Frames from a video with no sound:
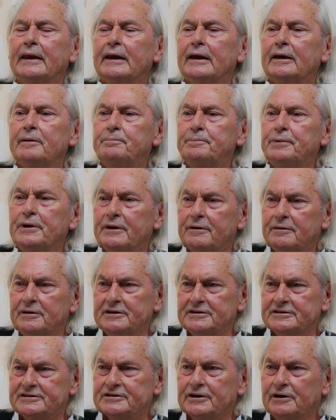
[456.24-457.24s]

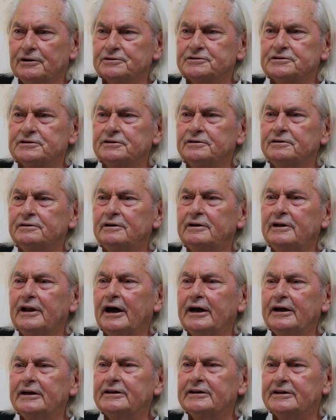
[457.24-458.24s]
appearance, also
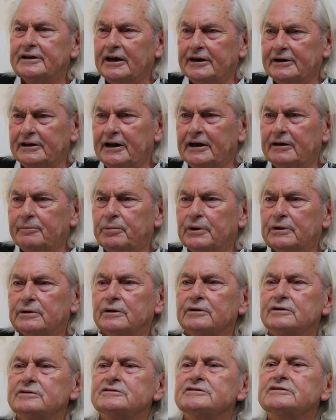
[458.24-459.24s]
light technique,
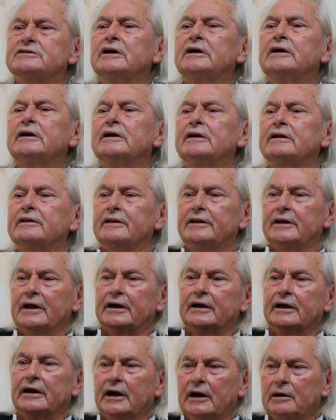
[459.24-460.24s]
because
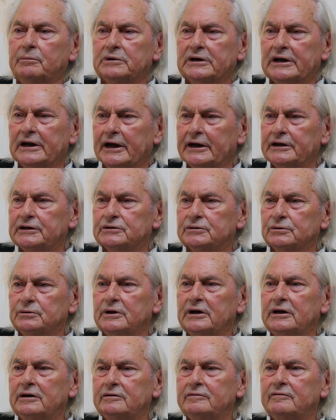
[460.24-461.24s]
there I would like to
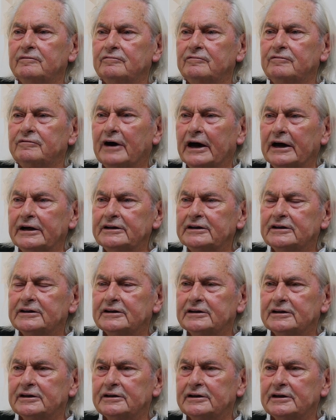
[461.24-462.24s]
invite
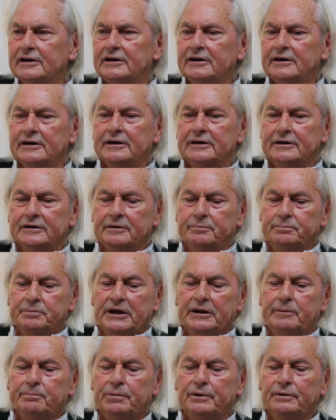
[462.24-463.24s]
the
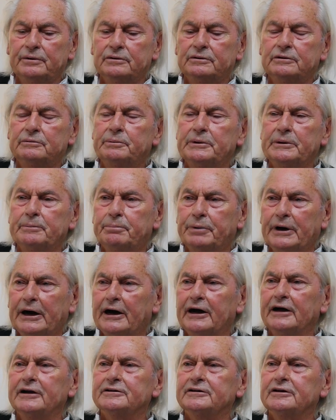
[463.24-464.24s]
people to be
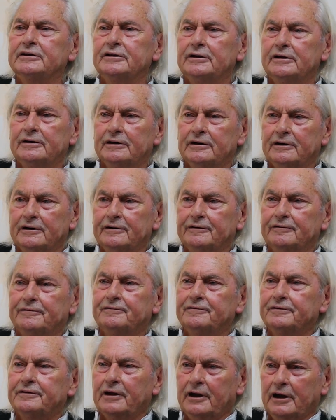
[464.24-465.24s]
part of
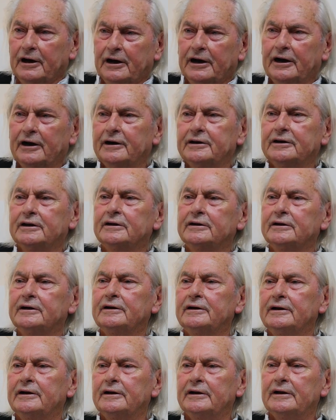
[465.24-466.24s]
the art
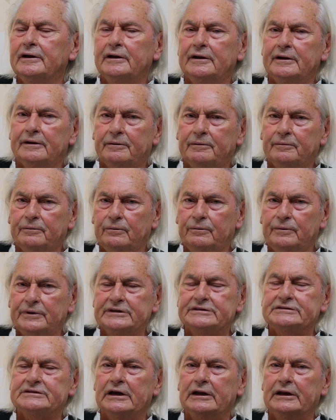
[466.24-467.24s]

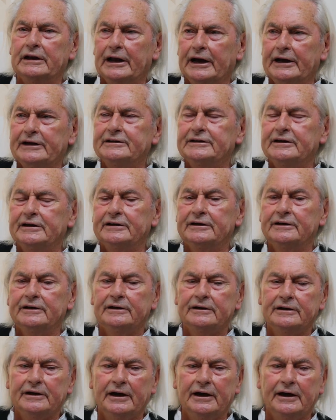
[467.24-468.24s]
with lighting.
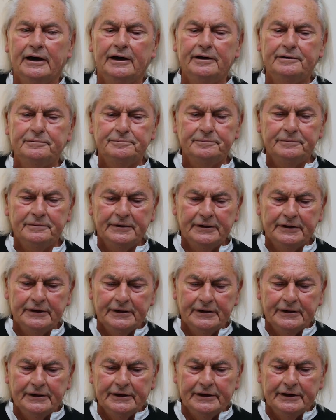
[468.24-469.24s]

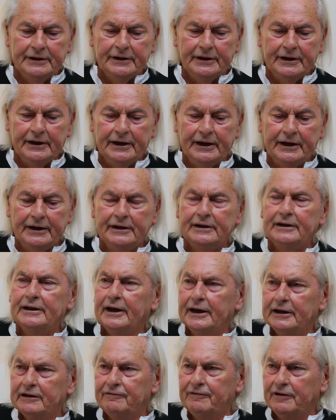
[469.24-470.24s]
I
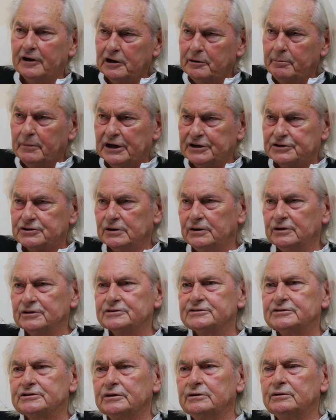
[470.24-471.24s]
like very much
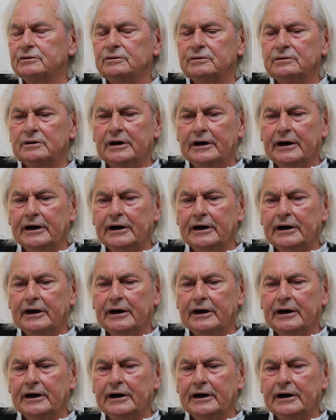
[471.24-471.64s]
also